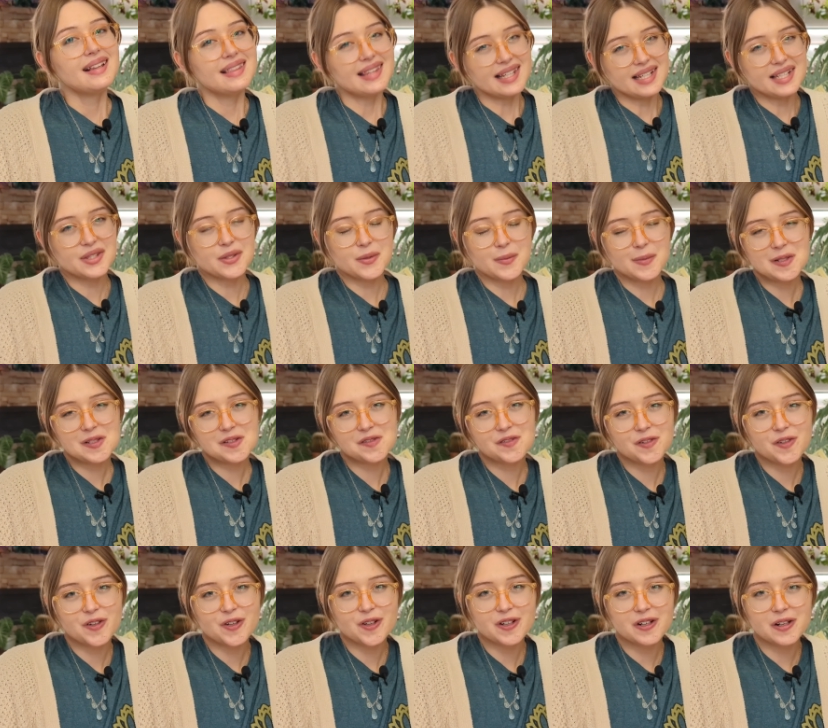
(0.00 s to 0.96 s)
Thanks so much
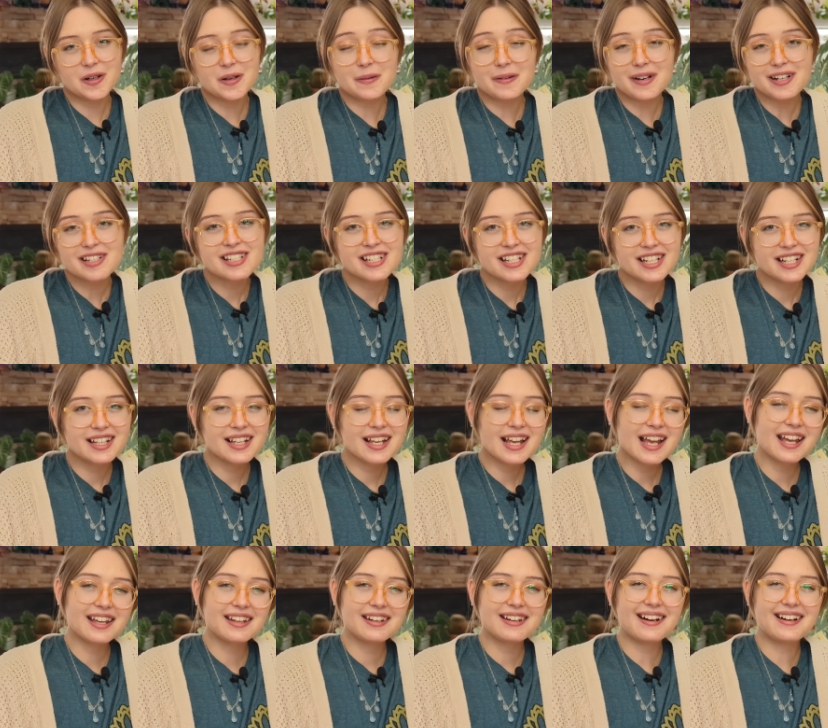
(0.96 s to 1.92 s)
for watching
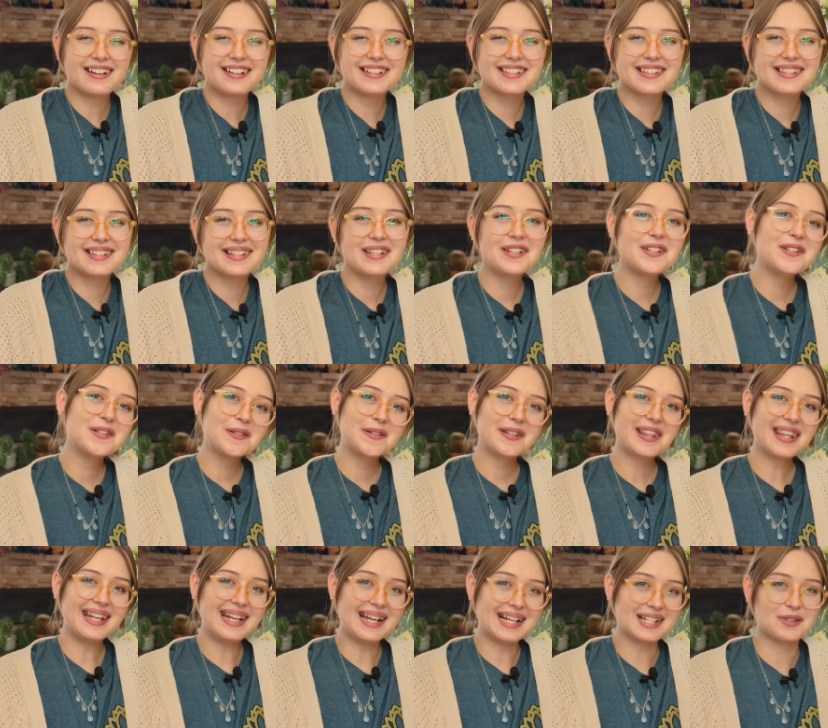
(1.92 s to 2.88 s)
and I'll see you
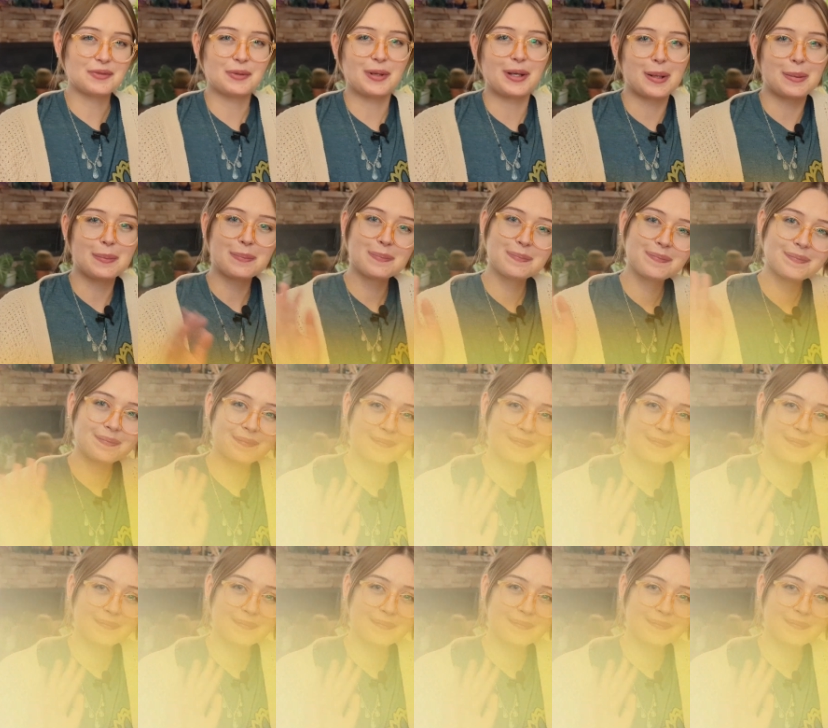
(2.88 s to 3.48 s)
in the next one.